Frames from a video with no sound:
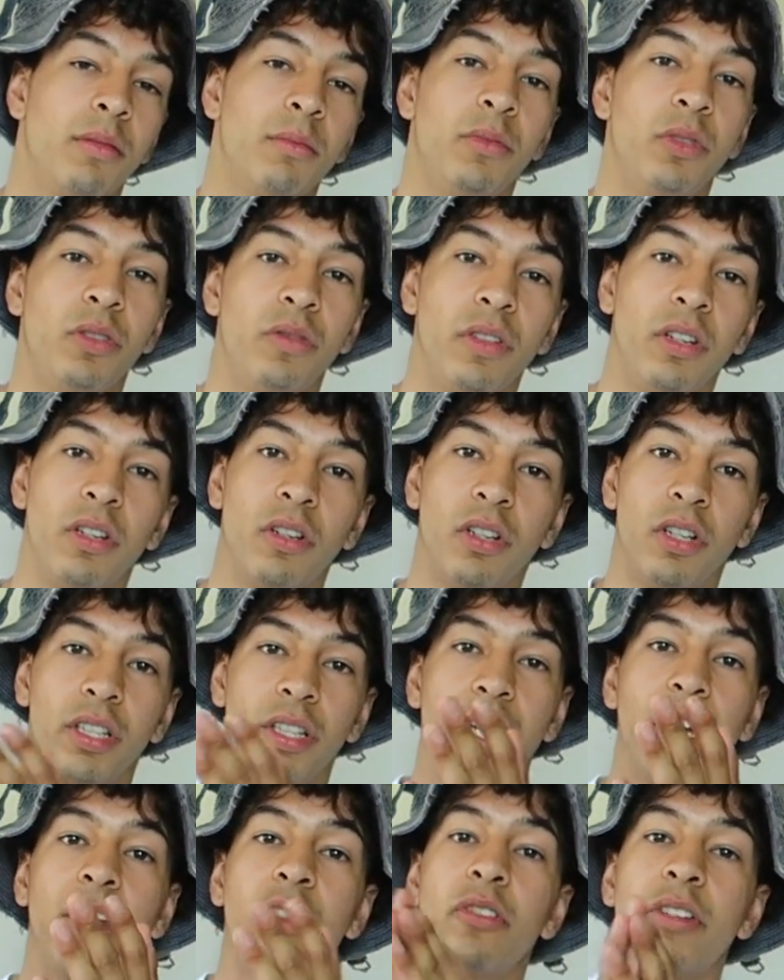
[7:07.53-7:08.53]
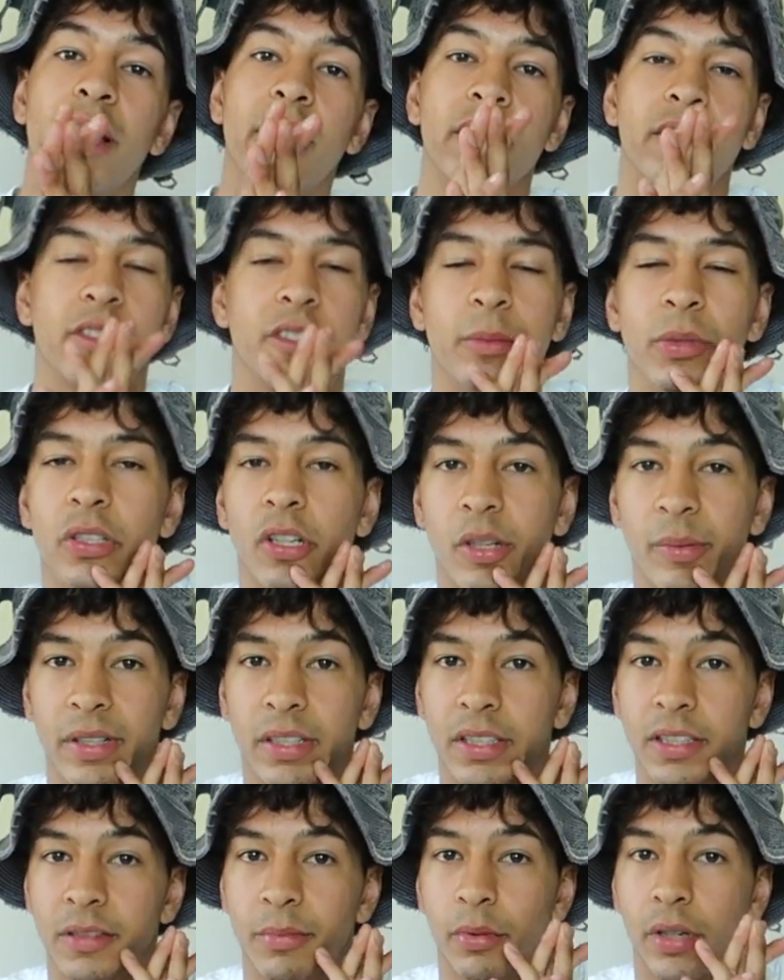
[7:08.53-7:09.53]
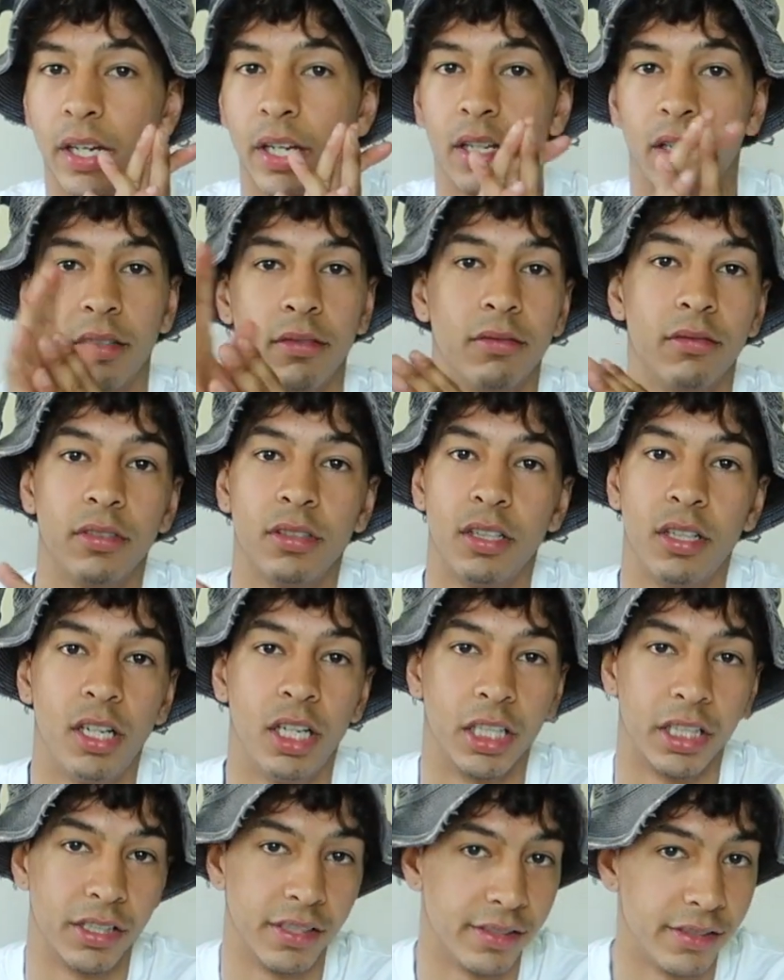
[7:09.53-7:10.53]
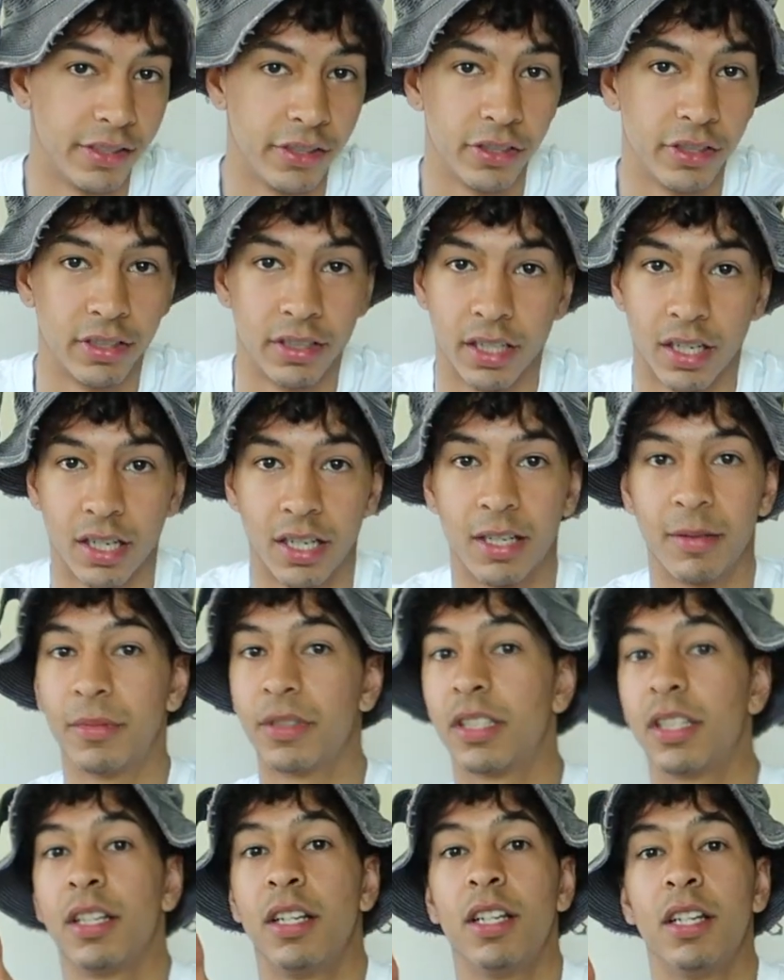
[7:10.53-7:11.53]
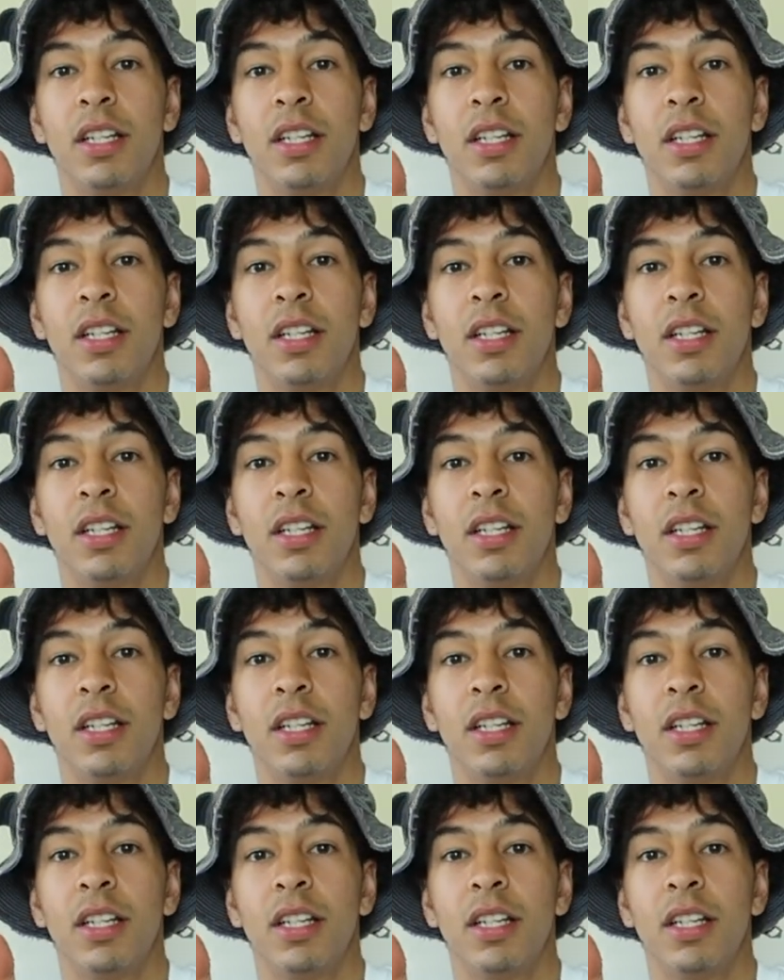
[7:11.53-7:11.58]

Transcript: Moving on now. You guys heard me talk about this brand a gazillion times.